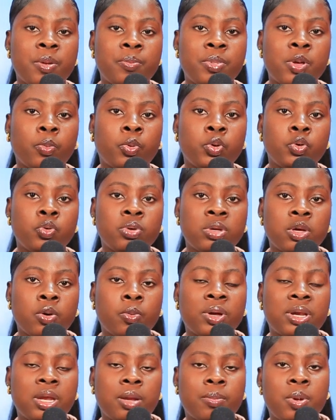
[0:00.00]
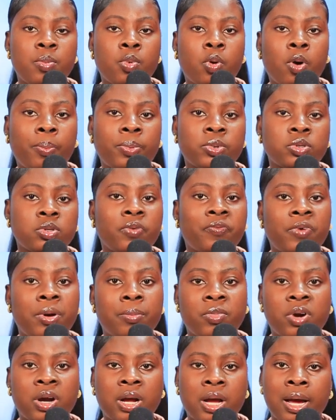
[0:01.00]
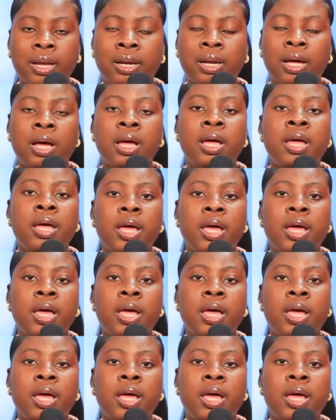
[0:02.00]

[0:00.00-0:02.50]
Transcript: be a UK one name maybe a person from Ragana